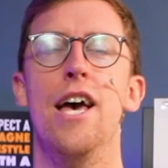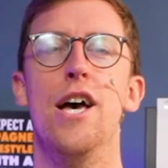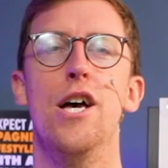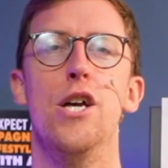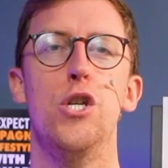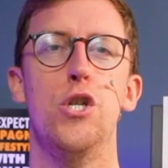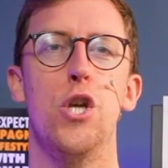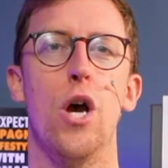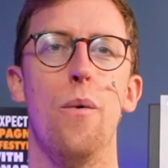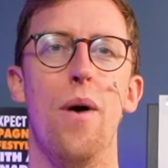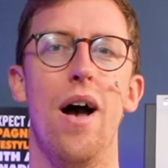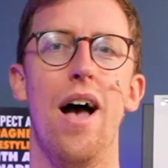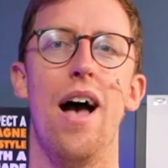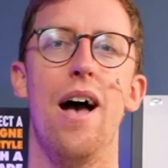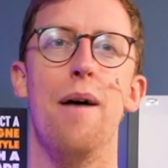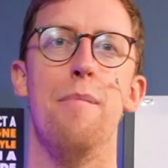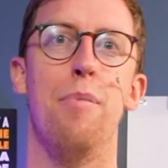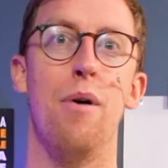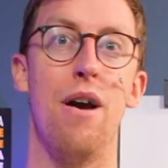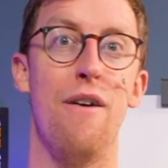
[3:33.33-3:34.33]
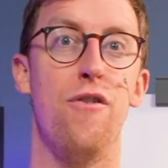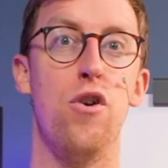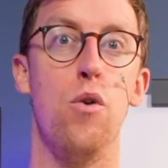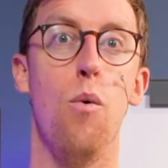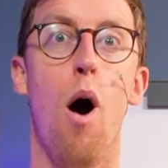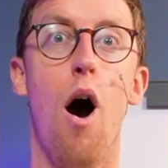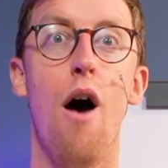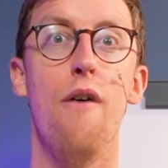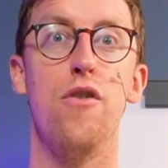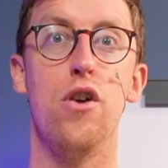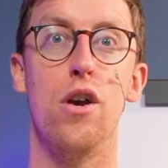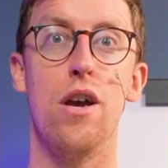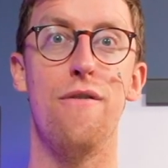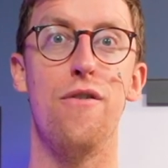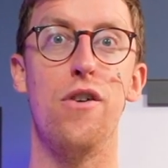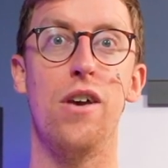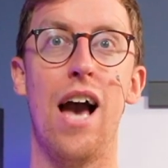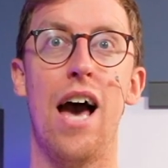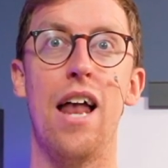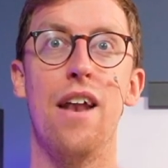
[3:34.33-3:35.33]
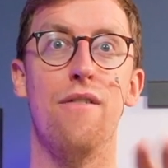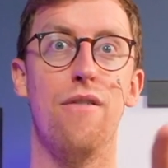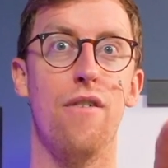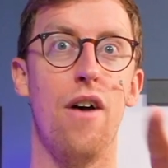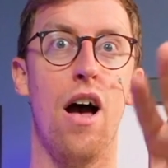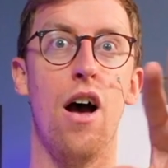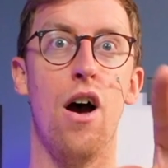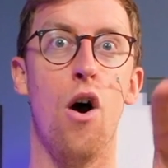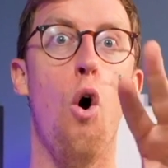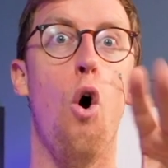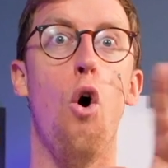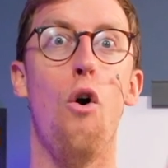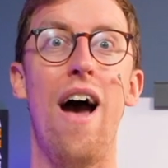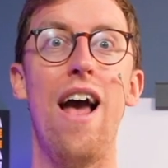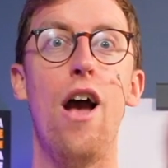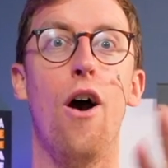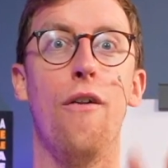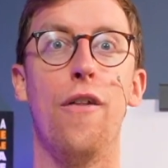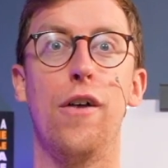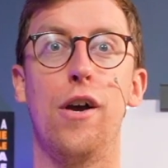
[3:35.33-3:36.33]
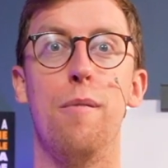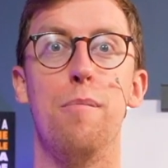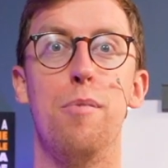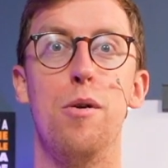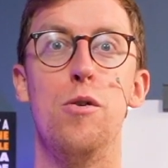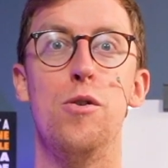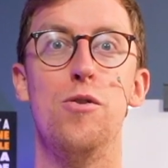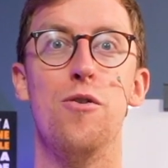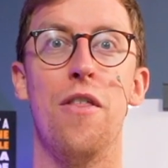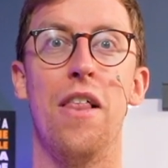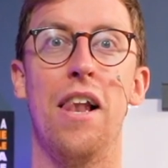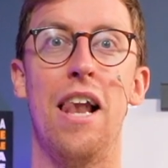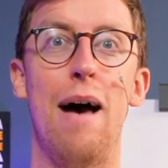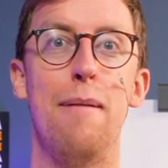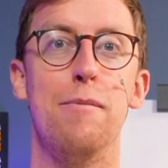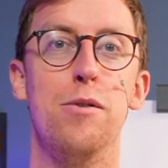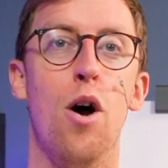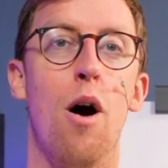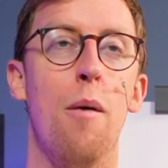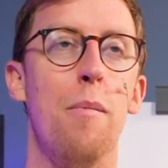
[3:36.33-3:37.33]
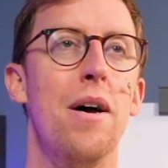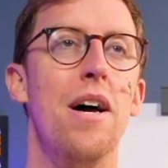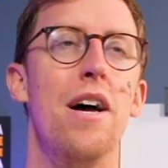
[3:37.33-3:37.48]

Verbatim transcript: So, uh, but if you are, if, you, if you're kind of all right on the computer or the laptop,